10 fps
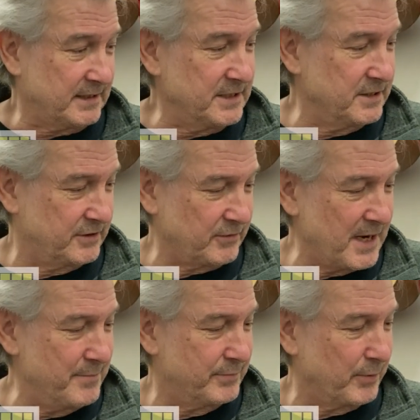then you're going to
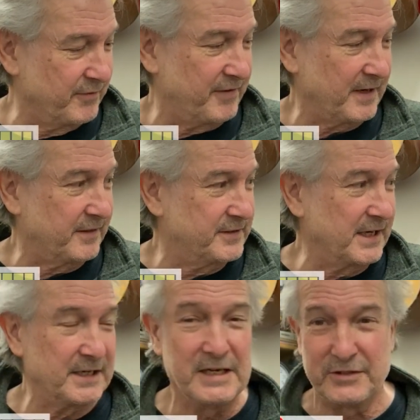try and perfect the
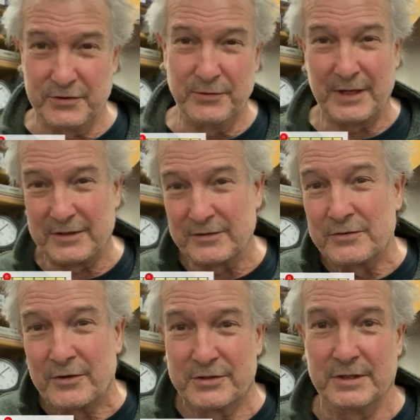technique too. That
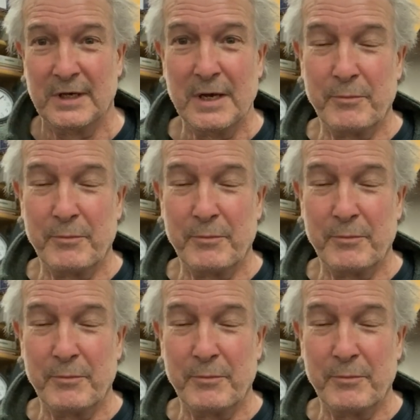doesn't hurt you.